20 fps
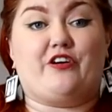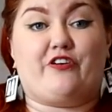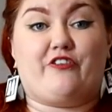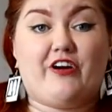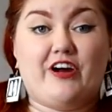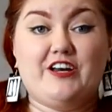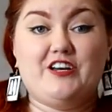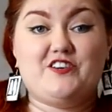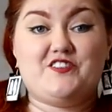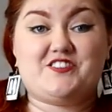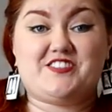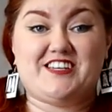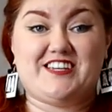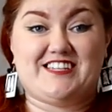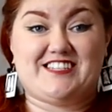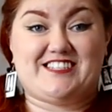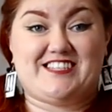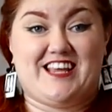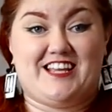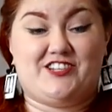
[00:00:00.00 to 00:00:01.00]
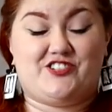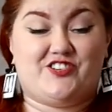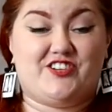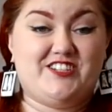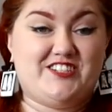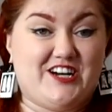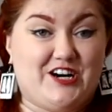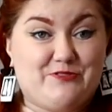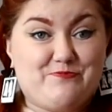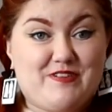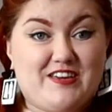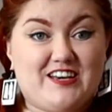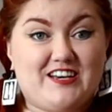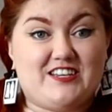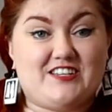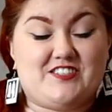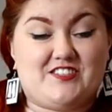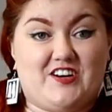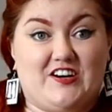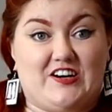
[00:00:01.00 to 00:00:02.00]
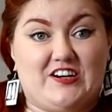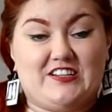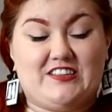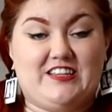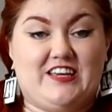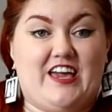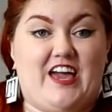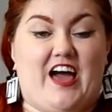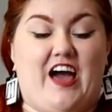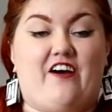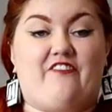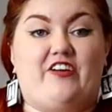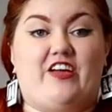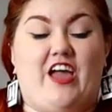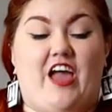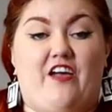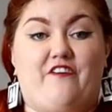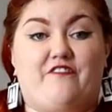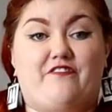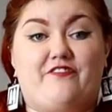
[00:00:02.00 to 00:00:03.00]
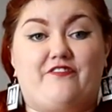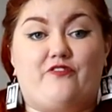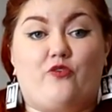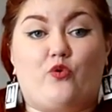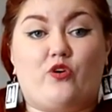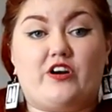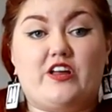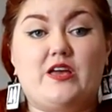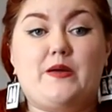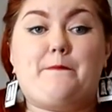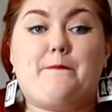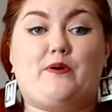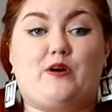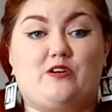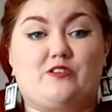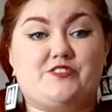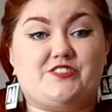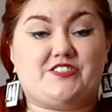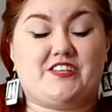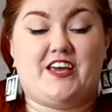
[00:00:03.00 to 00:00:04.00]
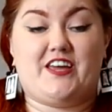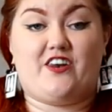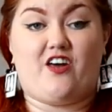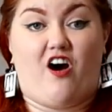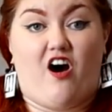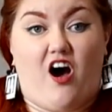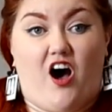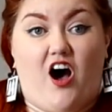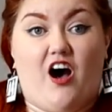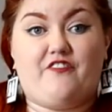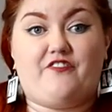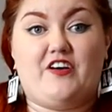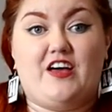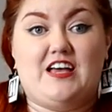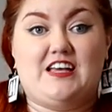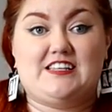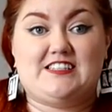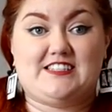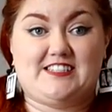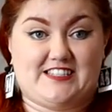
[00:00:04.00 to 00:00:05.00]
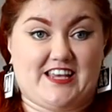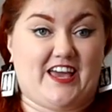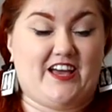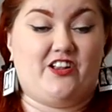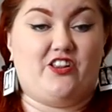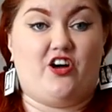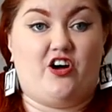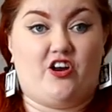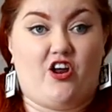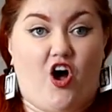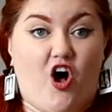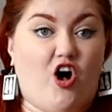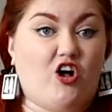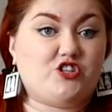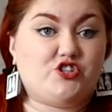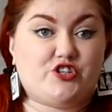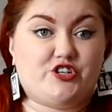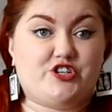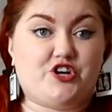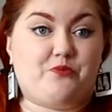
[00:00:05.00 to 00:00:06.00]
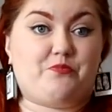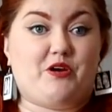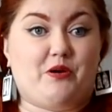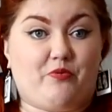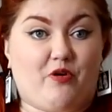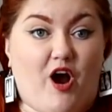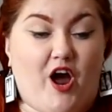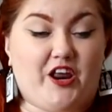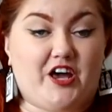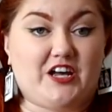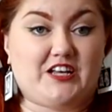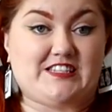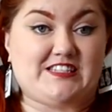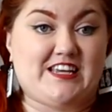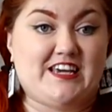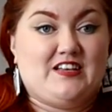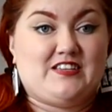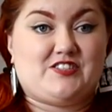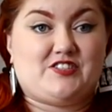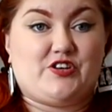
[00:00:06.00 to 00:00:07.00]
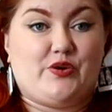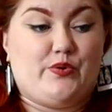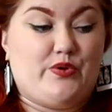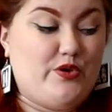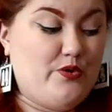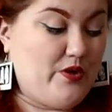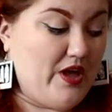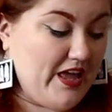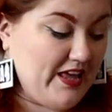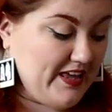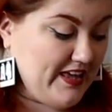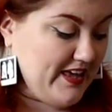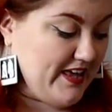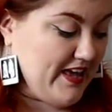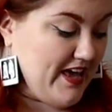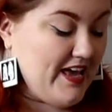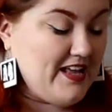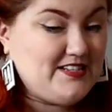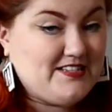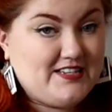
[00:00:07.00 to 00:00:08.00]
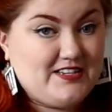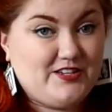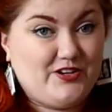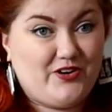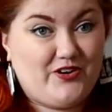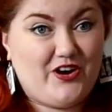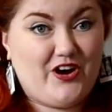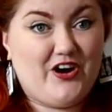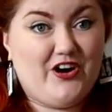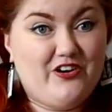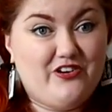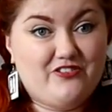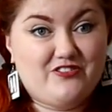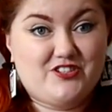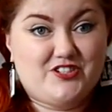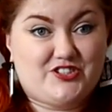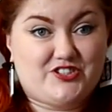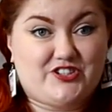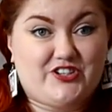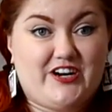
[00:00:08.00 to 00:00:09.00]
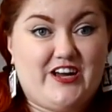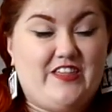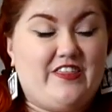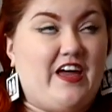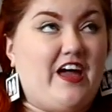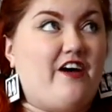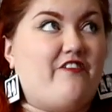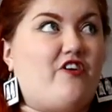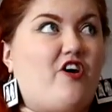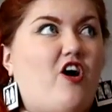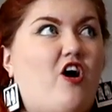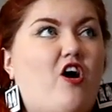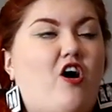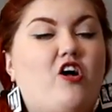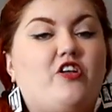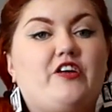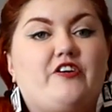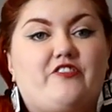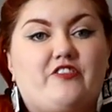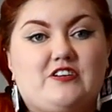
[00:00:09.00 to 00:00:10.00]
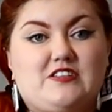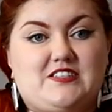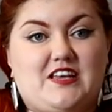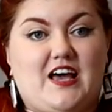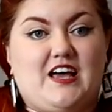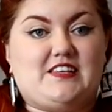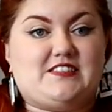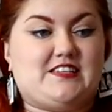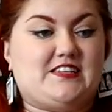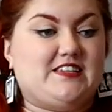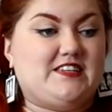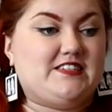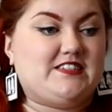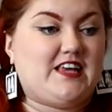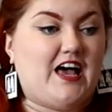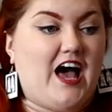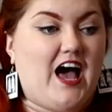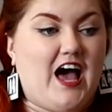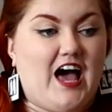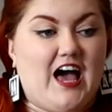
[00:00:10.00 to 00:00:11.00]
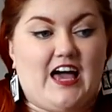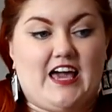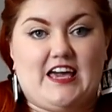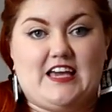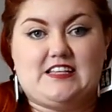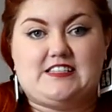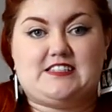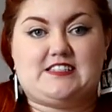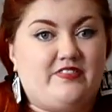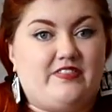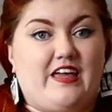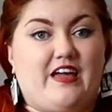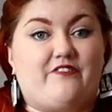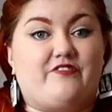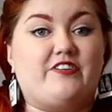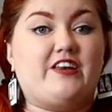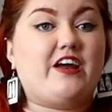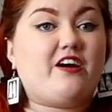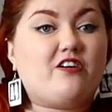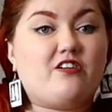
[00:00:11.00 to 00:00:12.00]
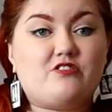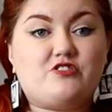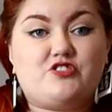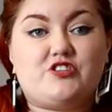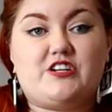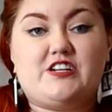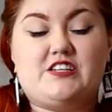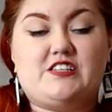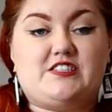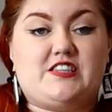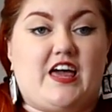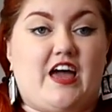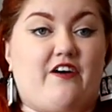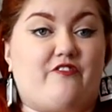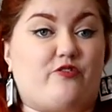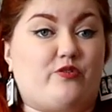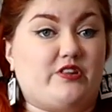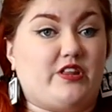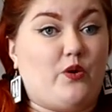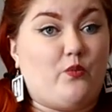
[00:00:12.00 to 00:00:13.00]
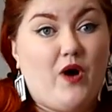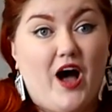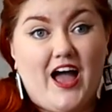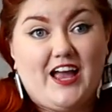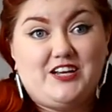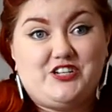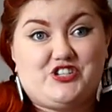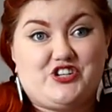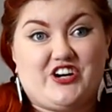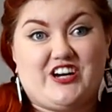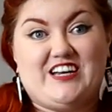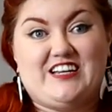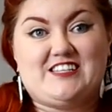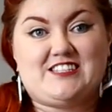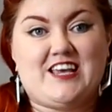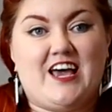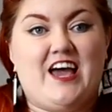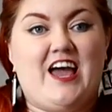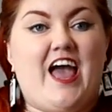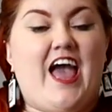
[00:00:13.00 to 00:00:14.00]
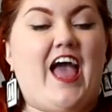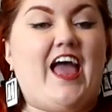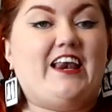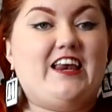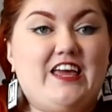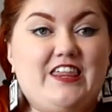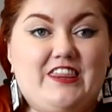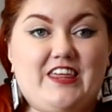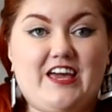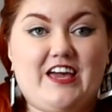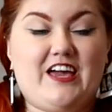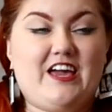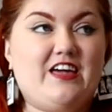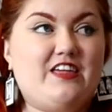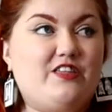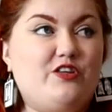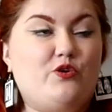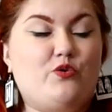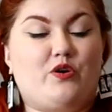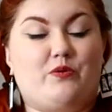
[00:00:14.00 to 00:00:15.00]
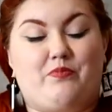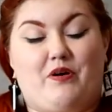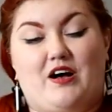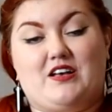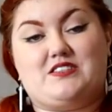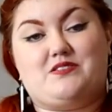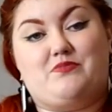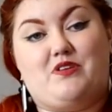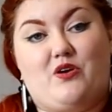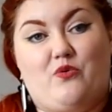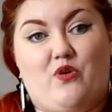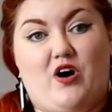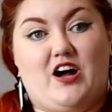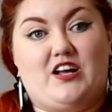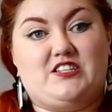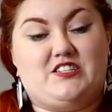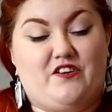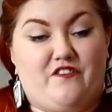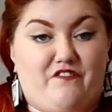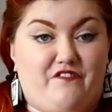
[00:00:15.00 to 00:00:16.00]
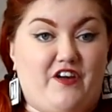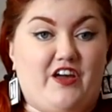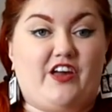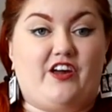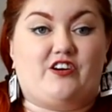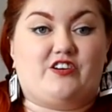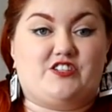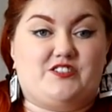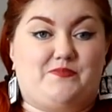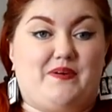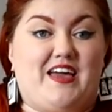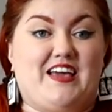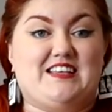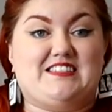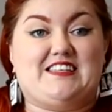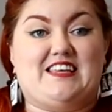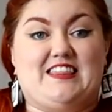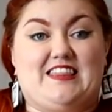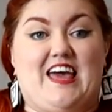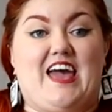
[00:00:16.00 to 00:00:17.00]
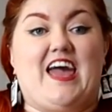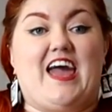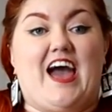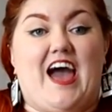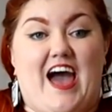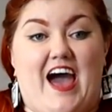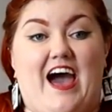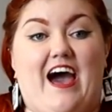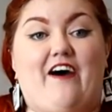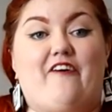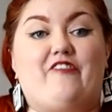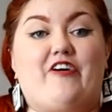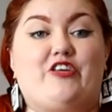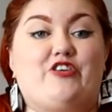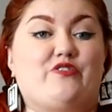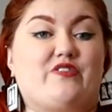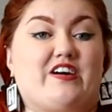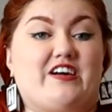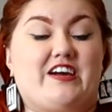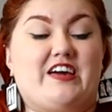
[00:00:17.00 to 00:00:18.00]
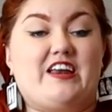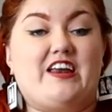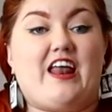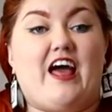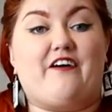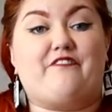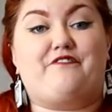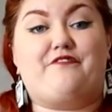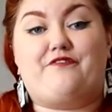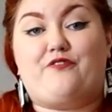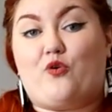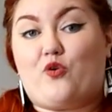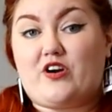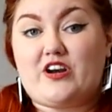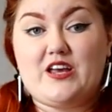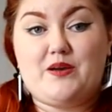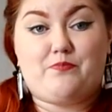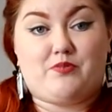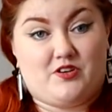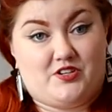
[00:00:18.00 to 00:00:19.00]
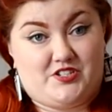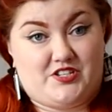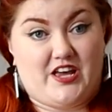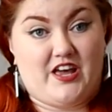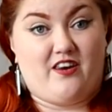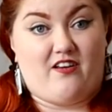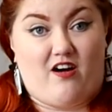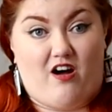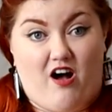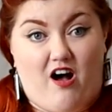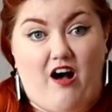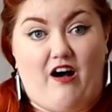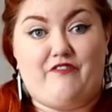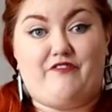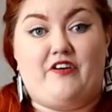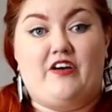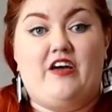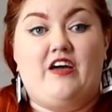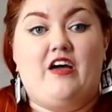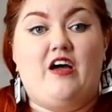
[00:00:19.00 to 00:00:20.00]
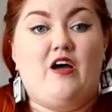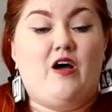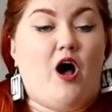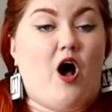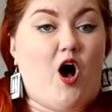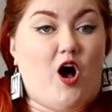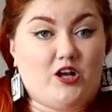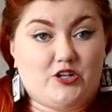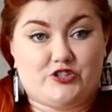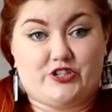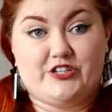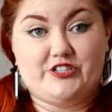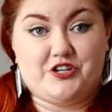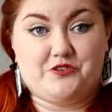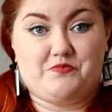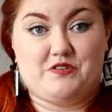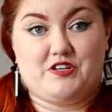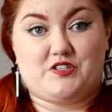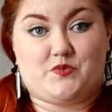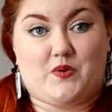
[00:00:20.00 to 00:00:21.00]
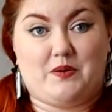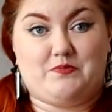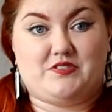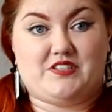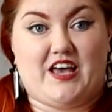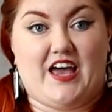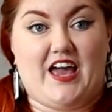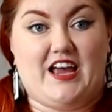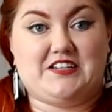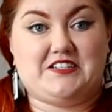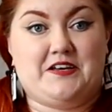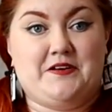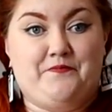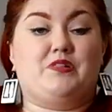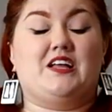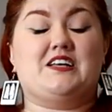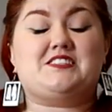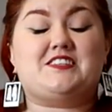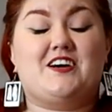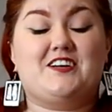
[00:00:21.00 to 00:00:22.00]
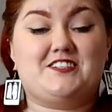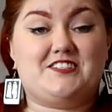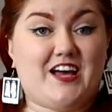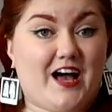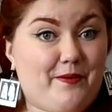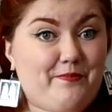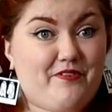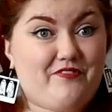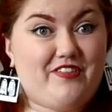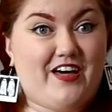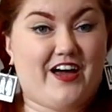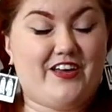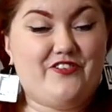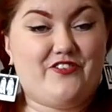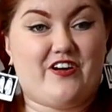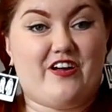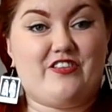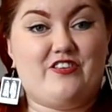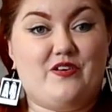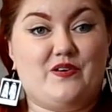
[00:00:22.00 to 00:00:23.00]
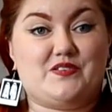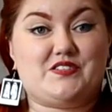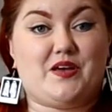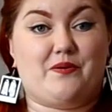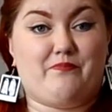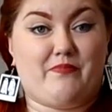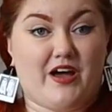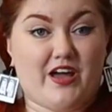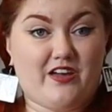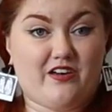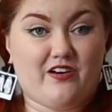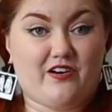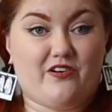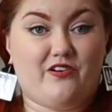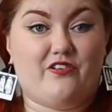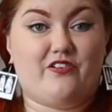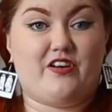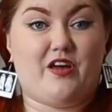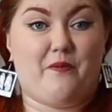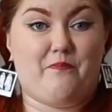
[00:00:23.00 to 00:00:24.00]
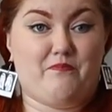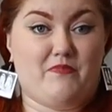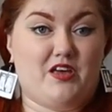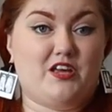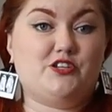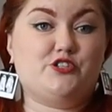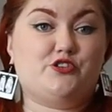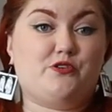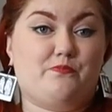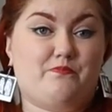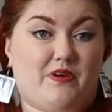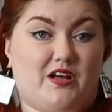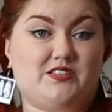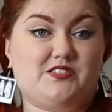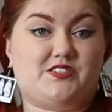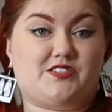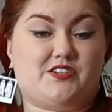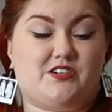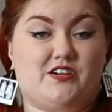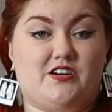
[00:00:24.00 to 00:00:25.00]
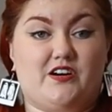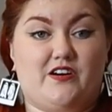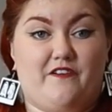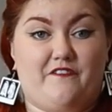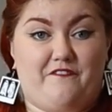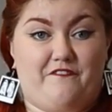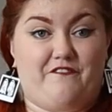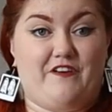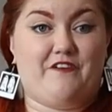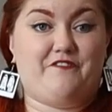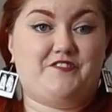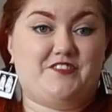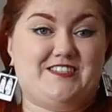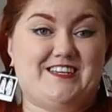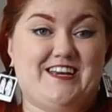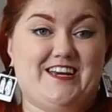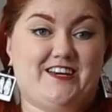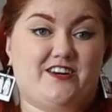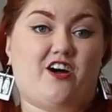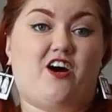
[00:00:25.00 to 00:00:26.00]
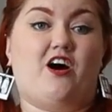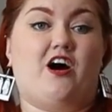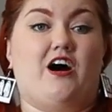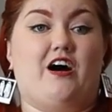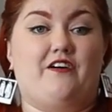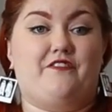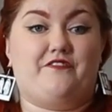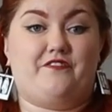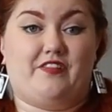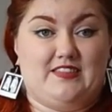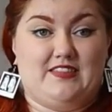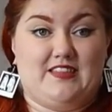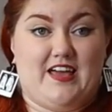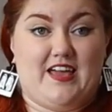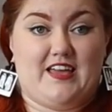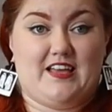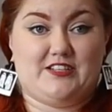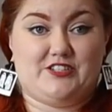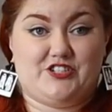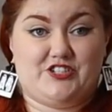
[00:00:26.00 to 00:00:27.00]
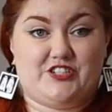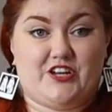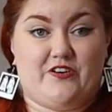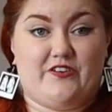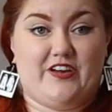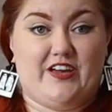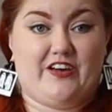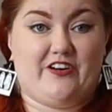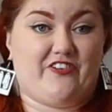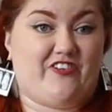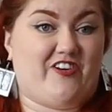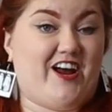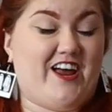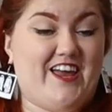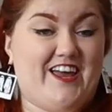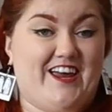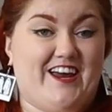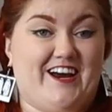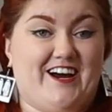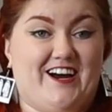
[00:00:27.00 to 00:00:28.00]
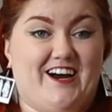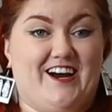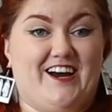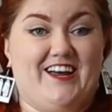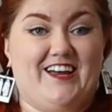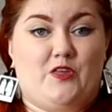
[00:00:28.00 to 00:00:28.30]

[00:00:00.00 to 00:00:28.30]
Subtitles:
the great news is that Treetopia is currently having a 40% off sale on all Treetopia products, so you can get your own tree. They have all different sizes, heights, they have narrow trees, they have really wide trees, anything you could possibly want to fit your space, they have, and you can get it at 40% off on Treetopia's website. Plus, on top of that, you can use my code MidgeMunster15 off, like it's showing right here.